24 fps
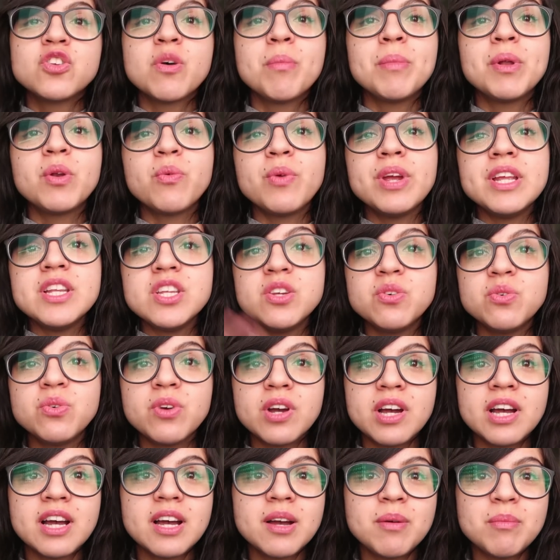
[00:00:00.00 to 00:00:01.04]
So I'm going to read
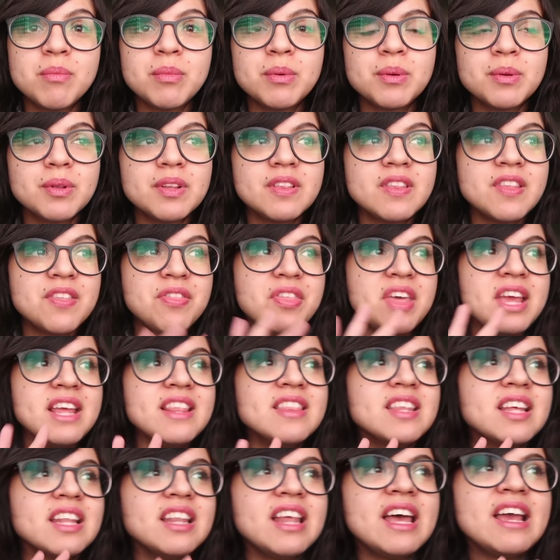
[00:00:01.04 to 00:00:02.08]
you the
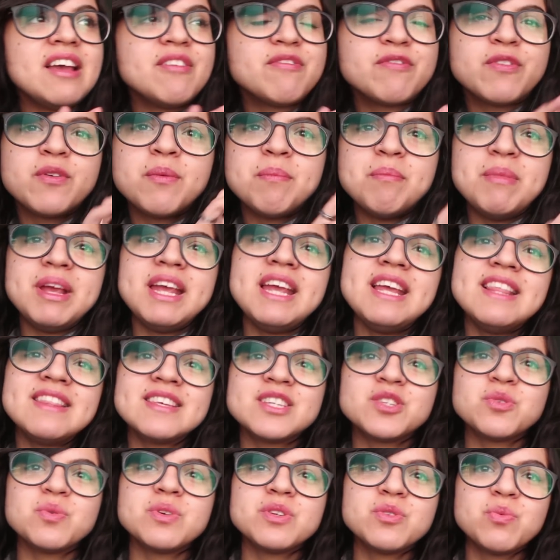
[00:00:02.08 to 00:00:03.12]
thing that, like, for me,
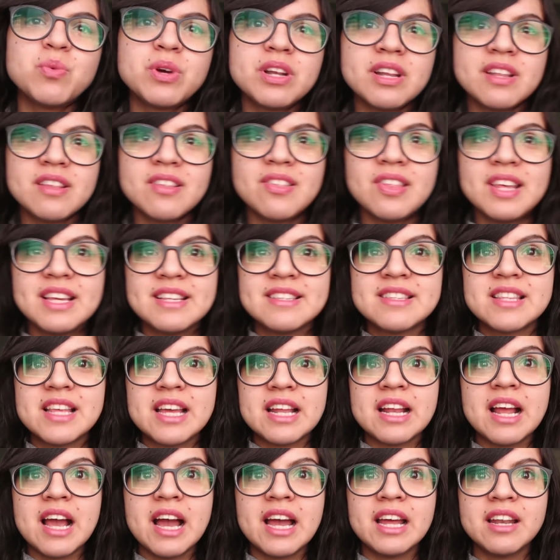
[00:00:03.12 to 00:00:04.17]
this was one of the things
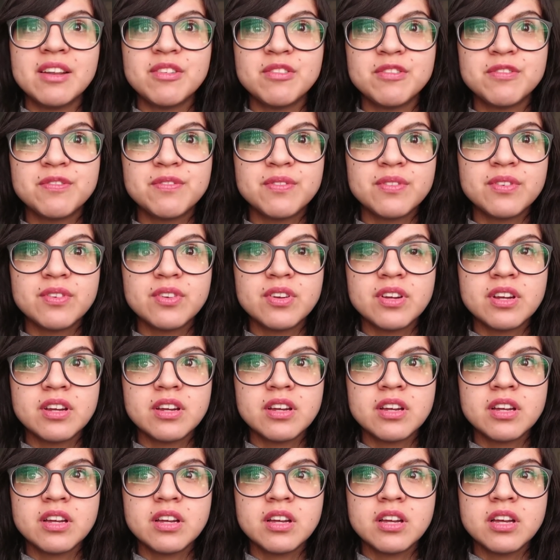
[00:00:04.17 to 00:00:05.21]
that kind of
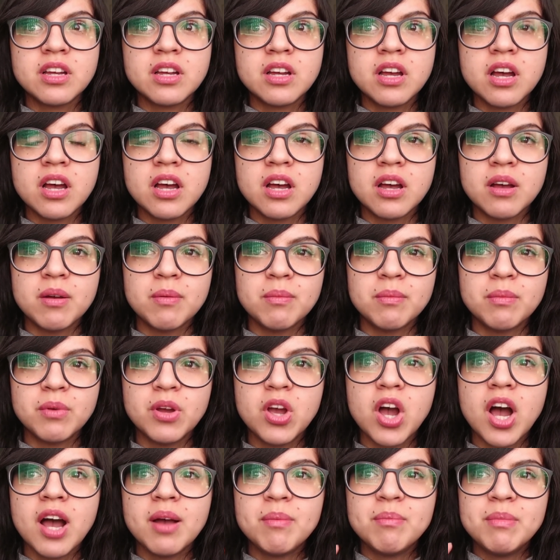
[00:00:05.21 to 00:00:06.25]

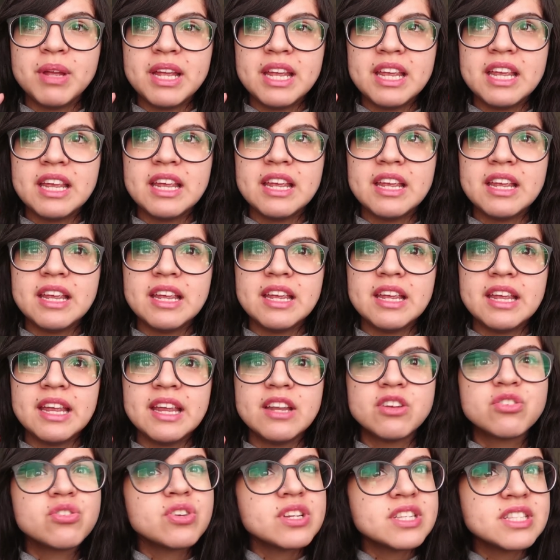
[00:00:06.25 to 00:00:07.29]
got me
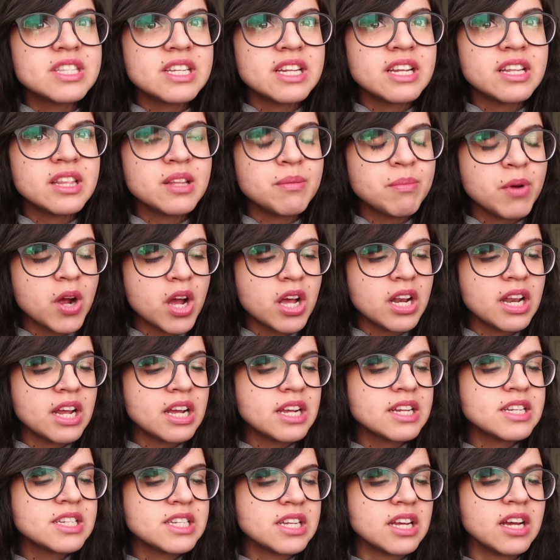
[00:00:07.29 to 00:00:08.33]
interested in the
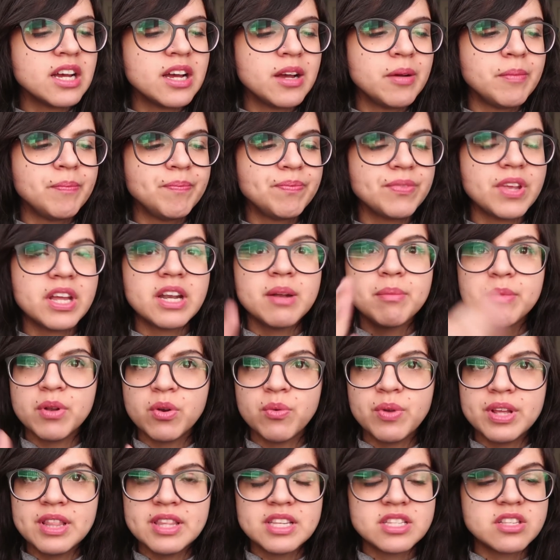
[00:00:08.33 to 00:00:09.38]
product. And I'm going
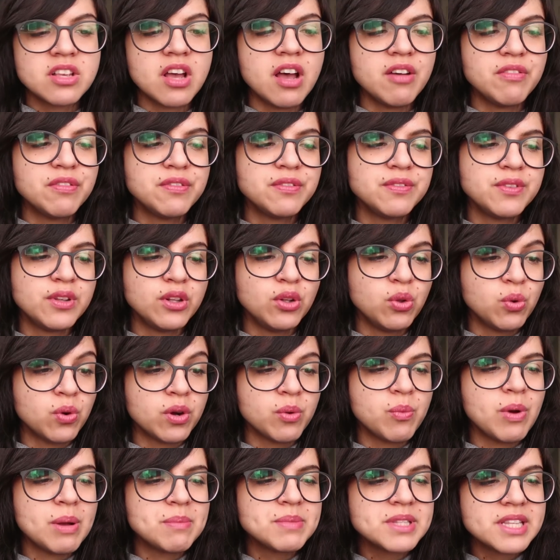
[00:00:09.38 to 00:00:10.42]
to read this off of the
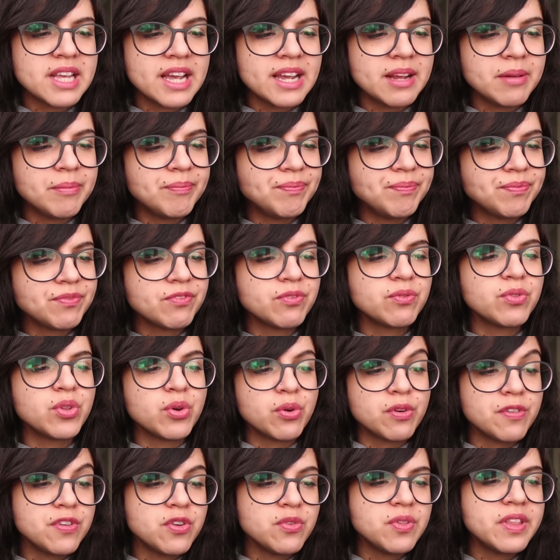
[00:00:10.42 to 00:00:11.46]
Allure website,
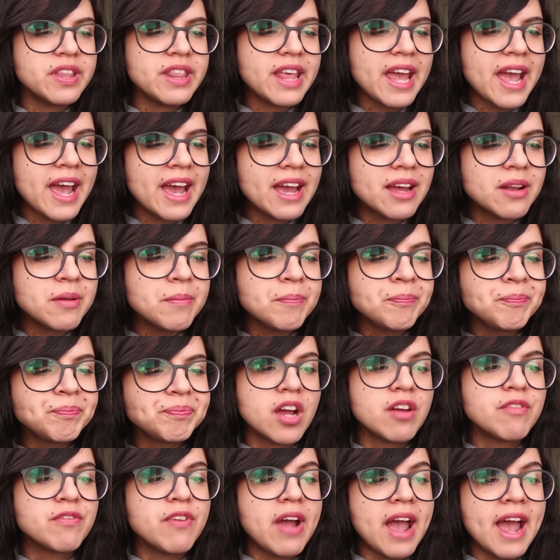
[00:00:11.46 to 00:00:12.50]
the review that they had.
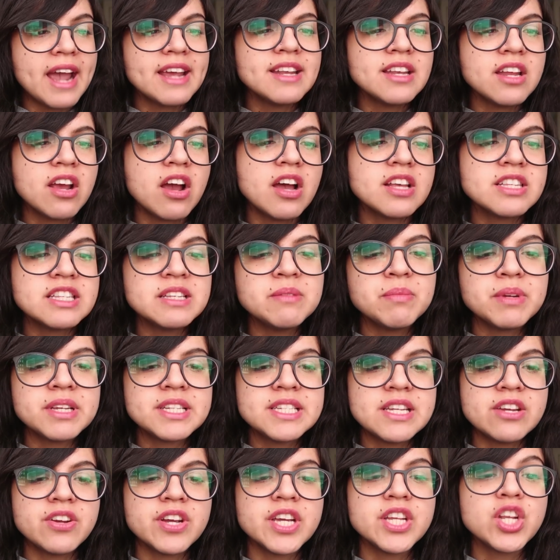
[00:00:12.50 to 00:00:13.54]
For acne-causing
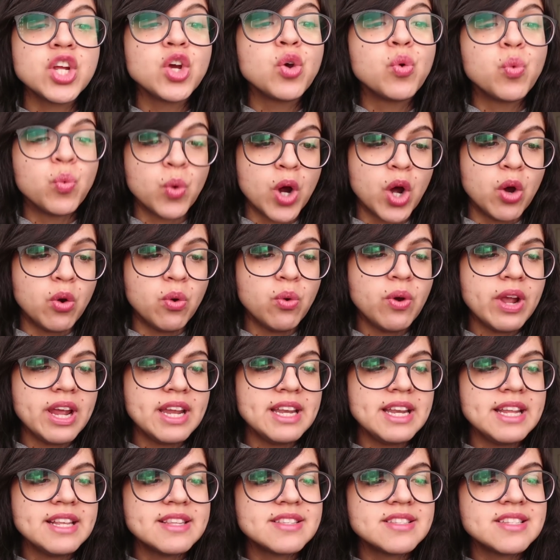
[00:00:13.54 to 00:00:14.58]
bacteria to grow, it
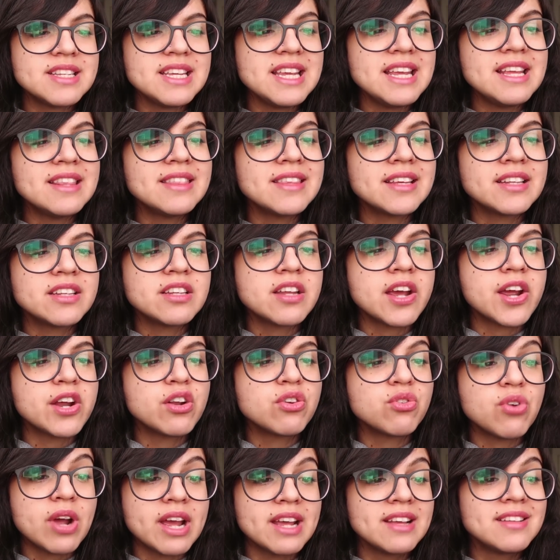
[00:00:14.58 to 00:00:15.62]
needs to eat the
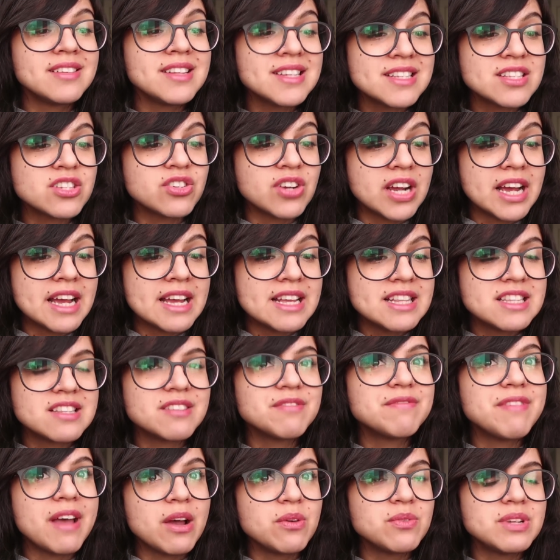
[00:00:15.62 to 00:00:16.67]

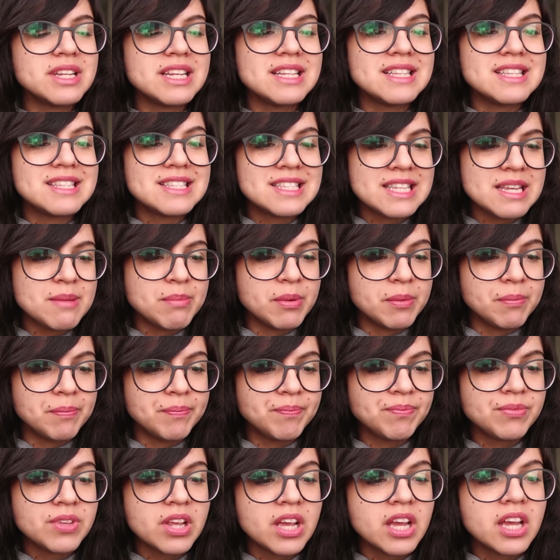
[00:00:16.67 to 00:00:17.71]
triglycerides found in
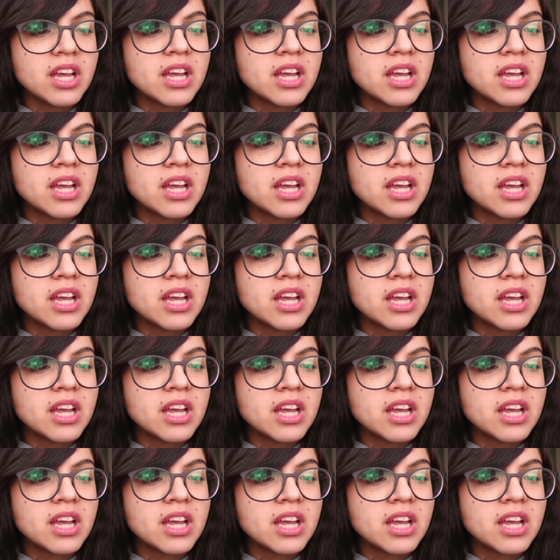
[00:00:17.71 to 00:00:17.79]
sebum.